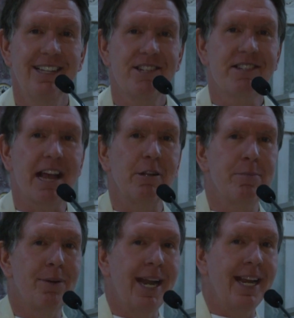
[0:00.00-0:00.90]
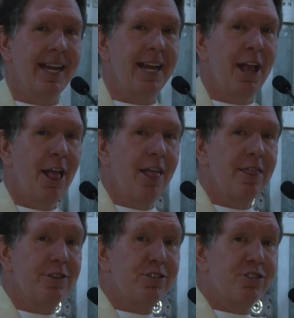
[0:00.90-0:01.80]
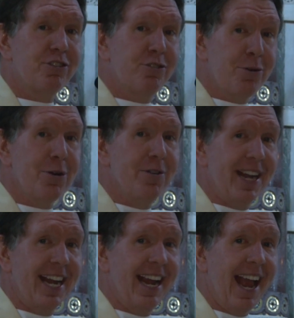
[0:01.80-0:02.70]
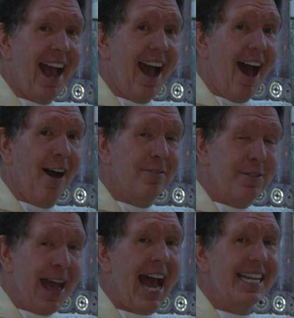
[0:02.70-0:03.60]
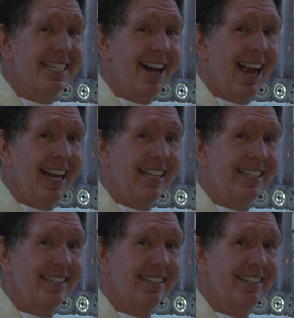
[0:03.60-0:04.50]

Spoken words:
celebrating the story of that night